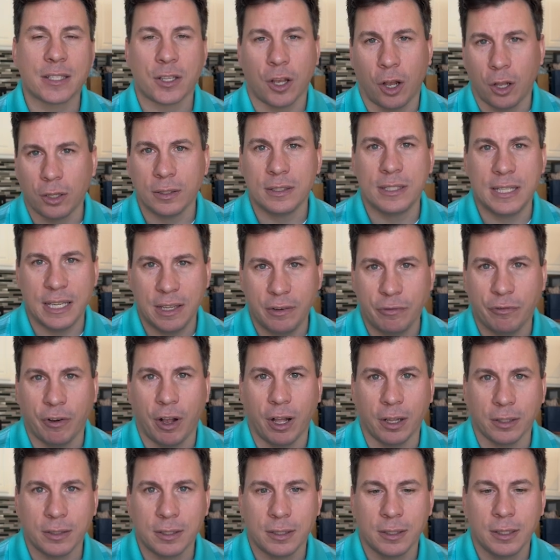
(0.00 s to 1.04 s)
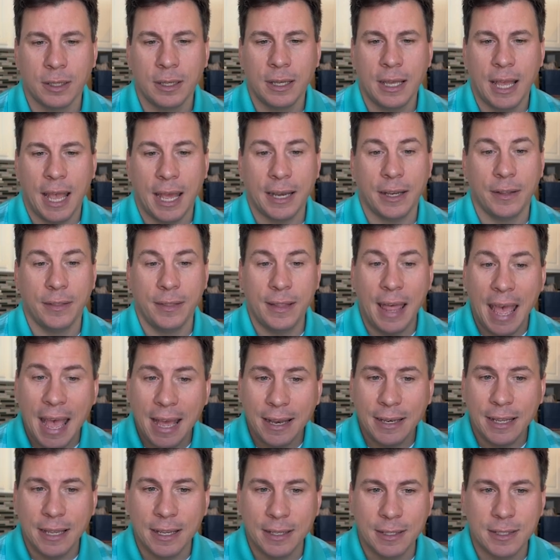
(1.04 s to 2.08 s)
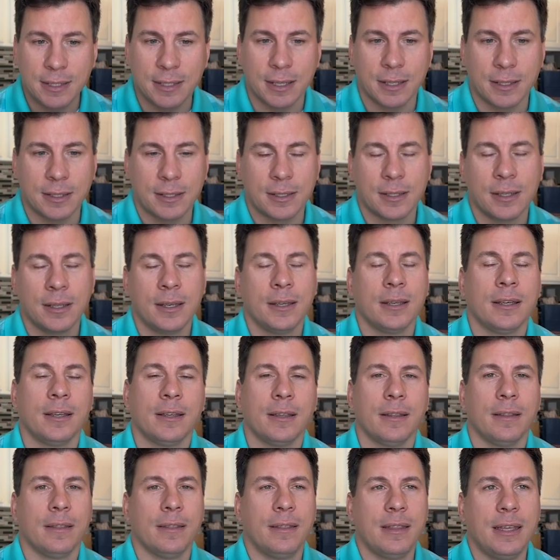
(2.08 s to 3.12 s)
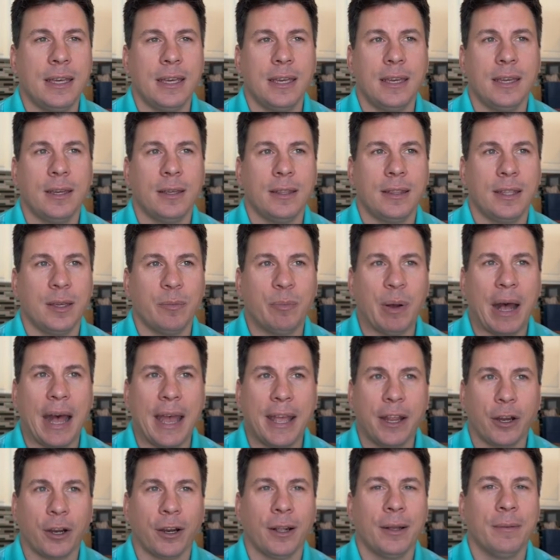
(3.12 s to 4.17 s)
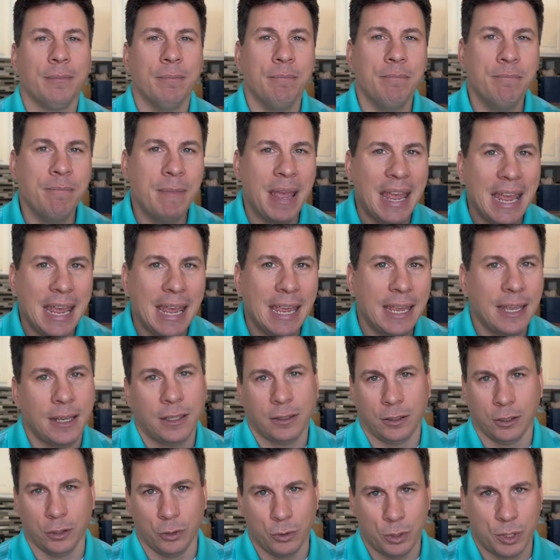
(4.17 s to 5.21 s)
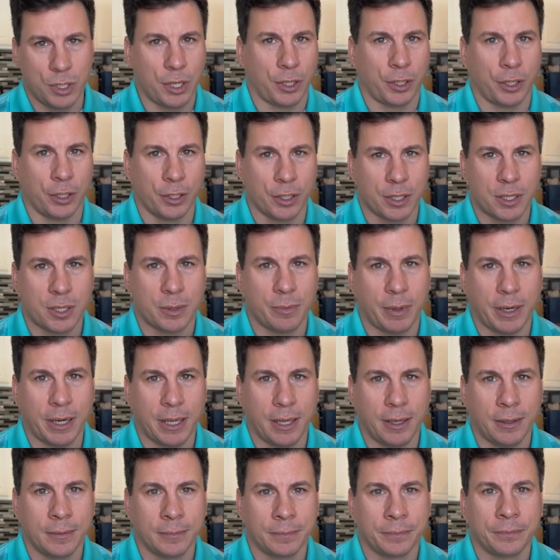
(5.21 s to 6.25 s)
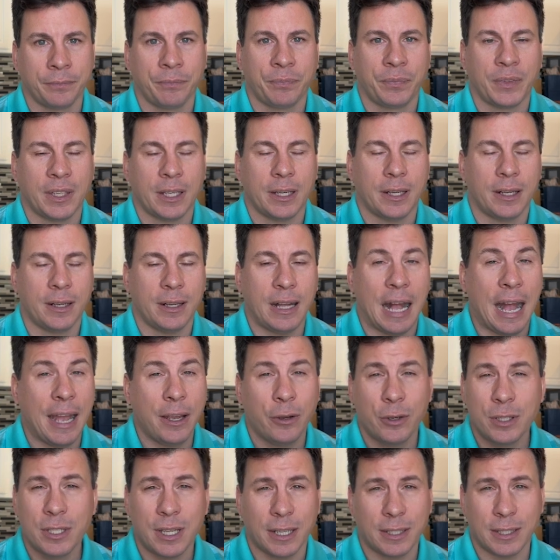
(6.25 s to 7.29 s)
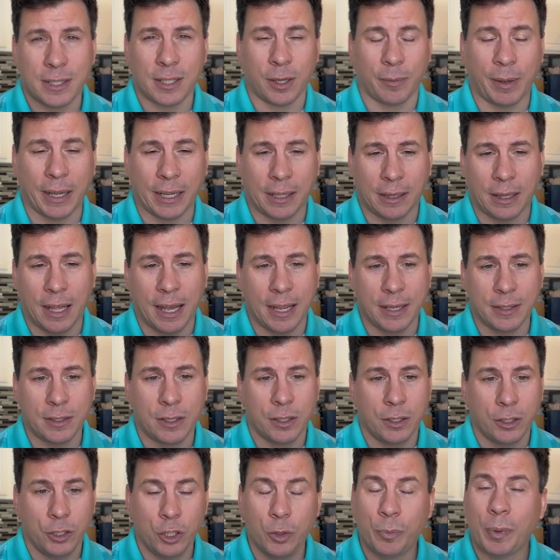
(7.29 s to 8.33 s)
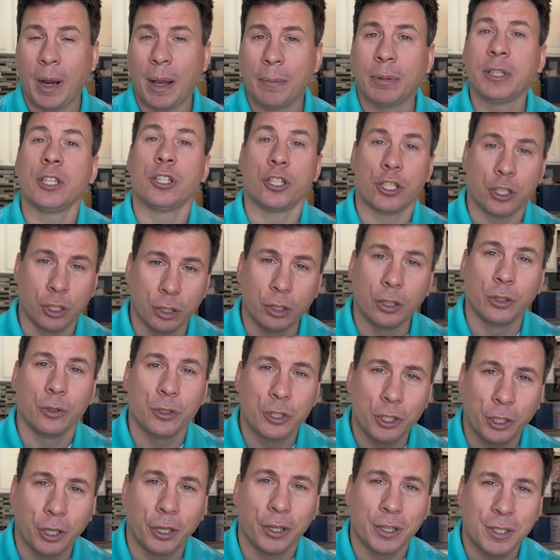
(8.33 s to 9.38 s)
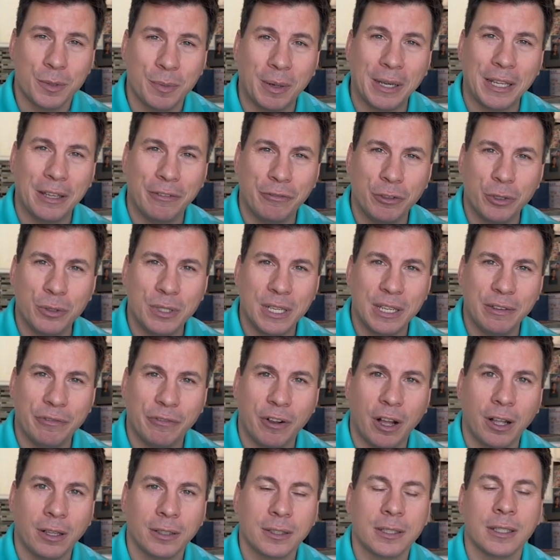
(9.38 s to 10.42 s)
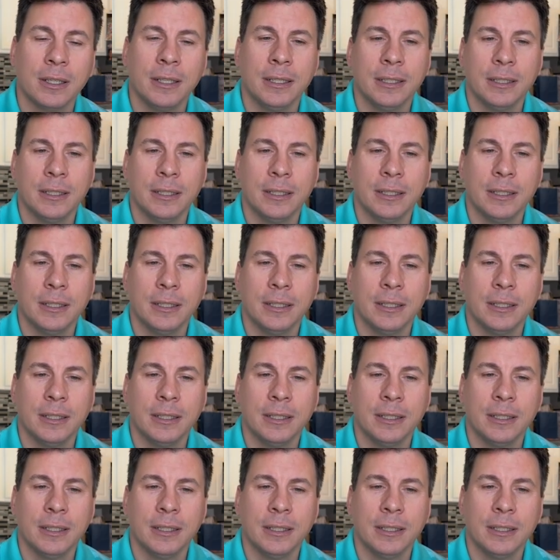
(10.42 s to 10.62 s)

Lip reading: called default. And in that instance, the buyer may lose their earnest money. I always like to tell my clients, you probably should lose your earnest money if you default.